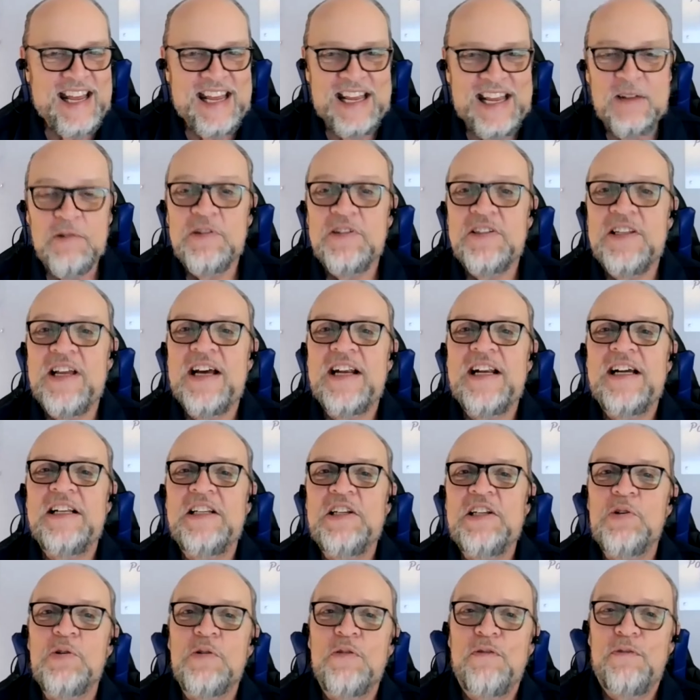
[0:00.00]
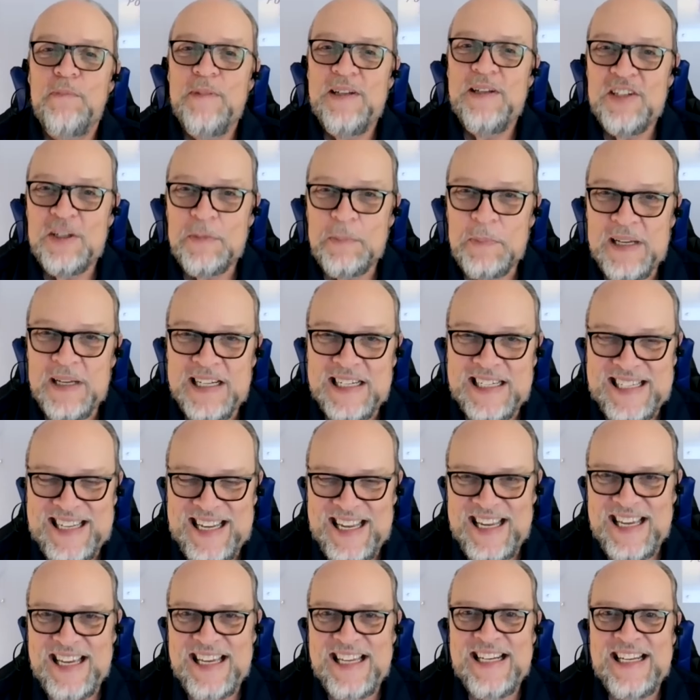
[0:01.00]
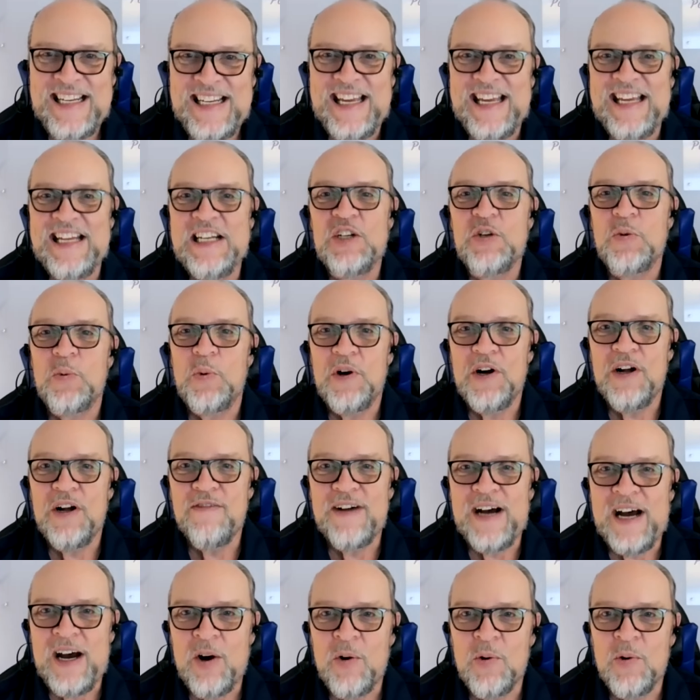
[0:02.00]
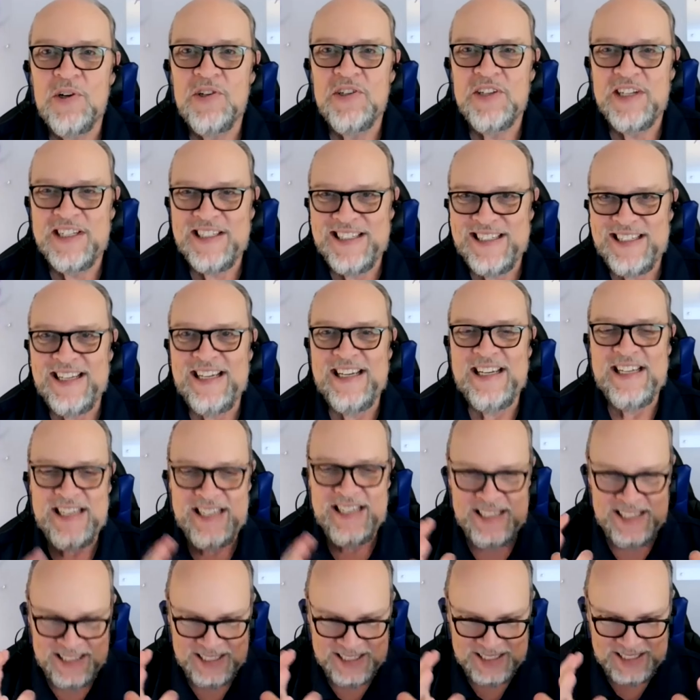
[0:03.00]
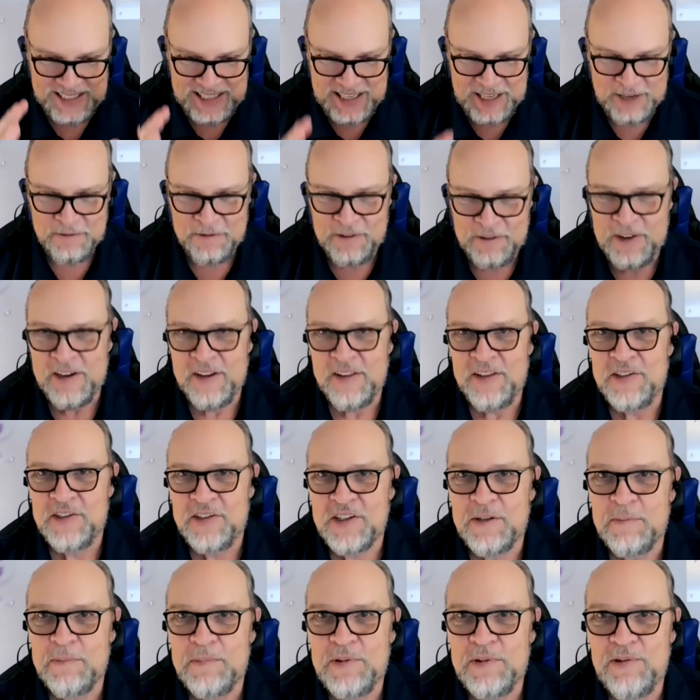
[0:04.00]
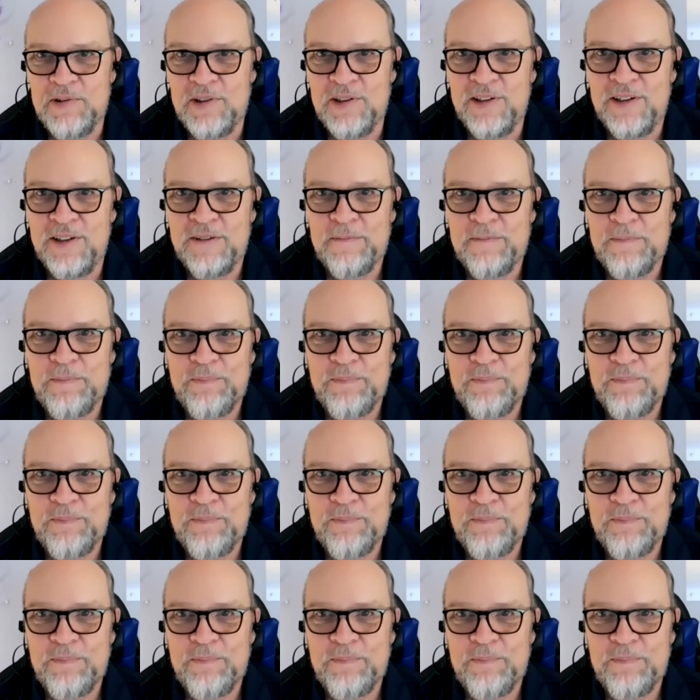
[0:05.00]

It was not unusual for me to spend 10 and 12 hours a day in front of this computer.